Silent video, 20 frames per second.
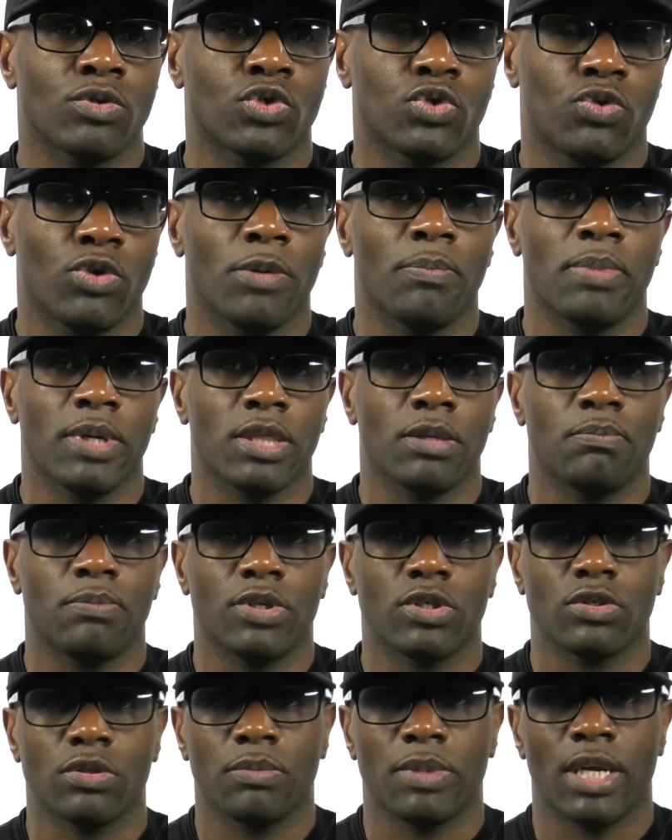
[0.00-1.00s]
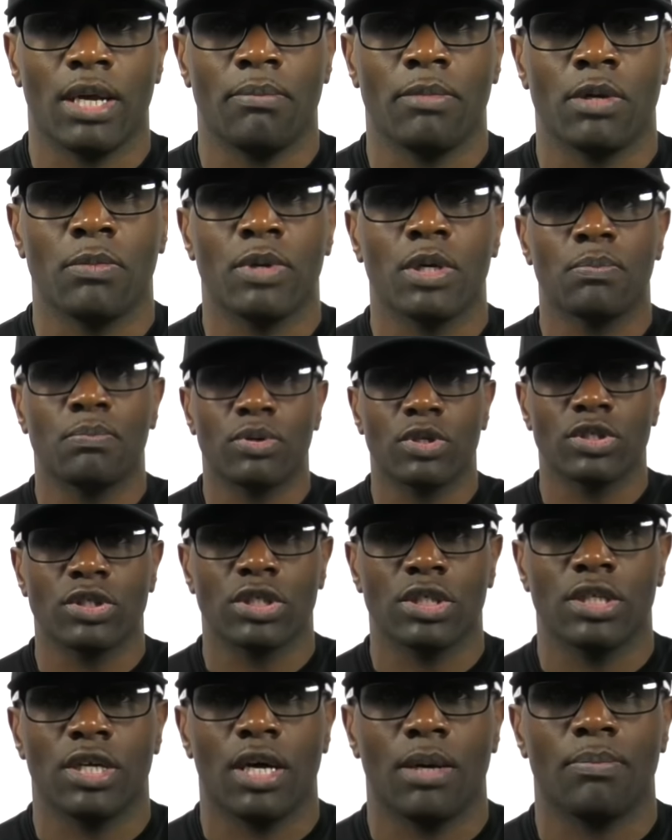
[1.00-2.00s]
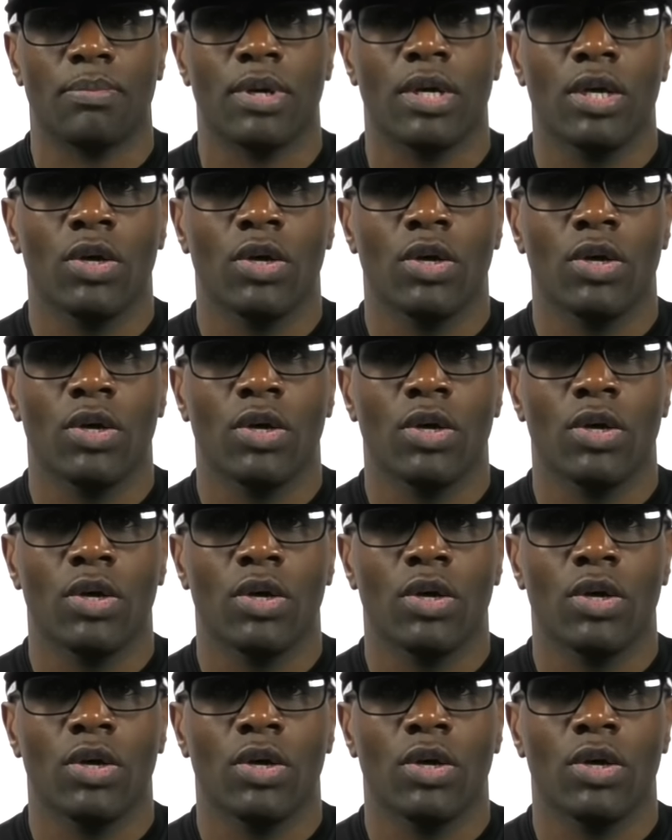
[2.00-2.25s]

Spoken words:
was gripping the pistol, but I'm going to be pushing up